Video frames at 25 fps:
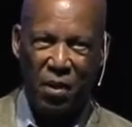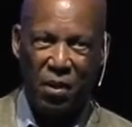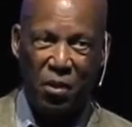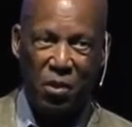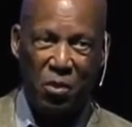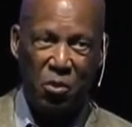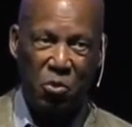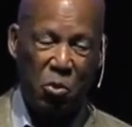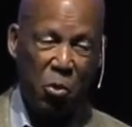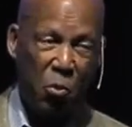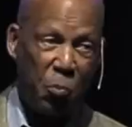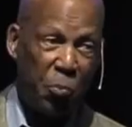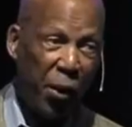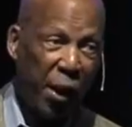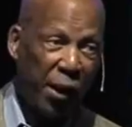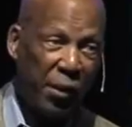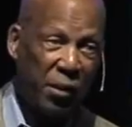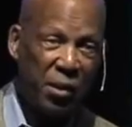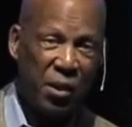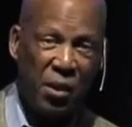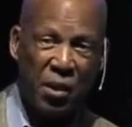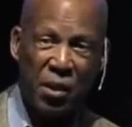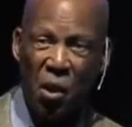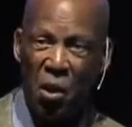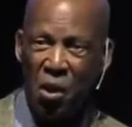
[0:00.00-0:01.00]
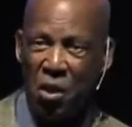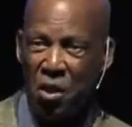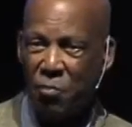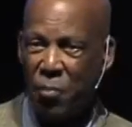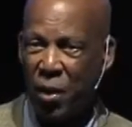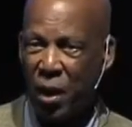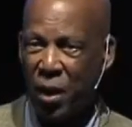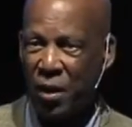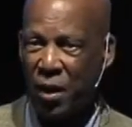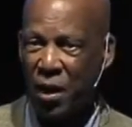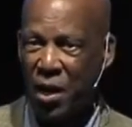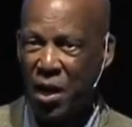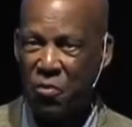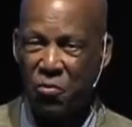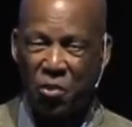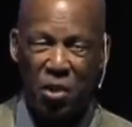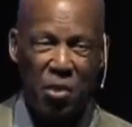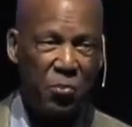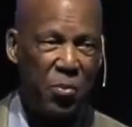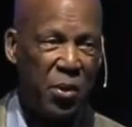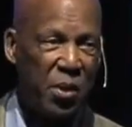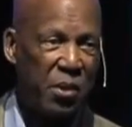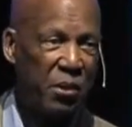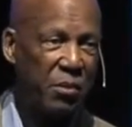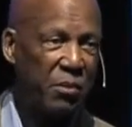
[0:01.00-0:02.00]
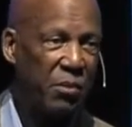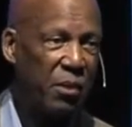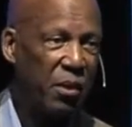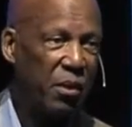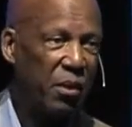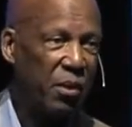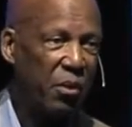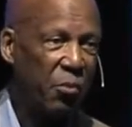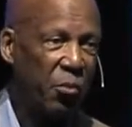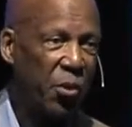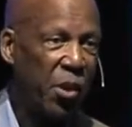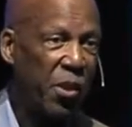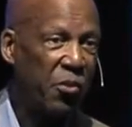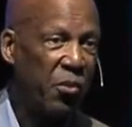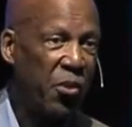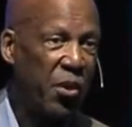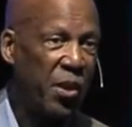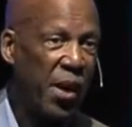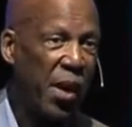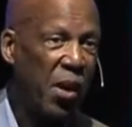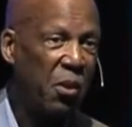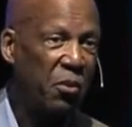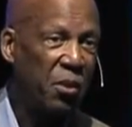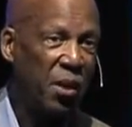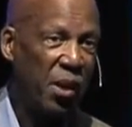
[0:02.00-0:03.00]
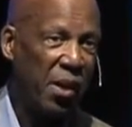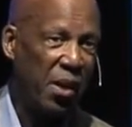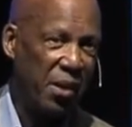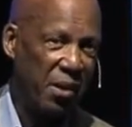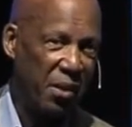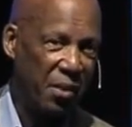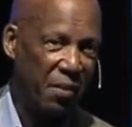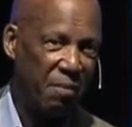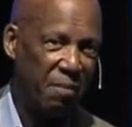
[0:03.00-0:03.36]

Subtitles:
So practically all of my life I've been rather an outlier.